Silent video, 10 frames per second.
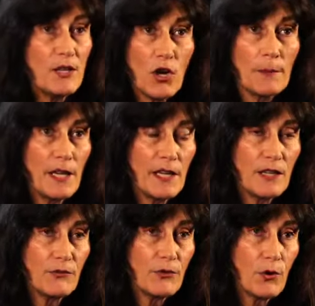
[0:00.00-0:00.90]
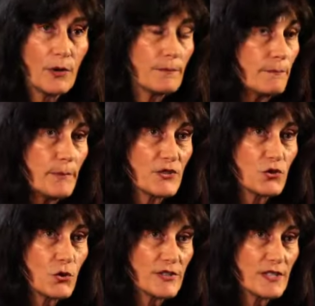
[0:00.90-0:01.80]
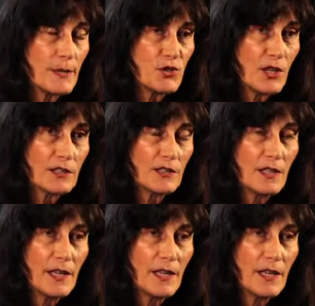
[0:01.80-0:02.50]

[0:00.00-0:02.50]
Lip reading: nominated for Best Short Subject.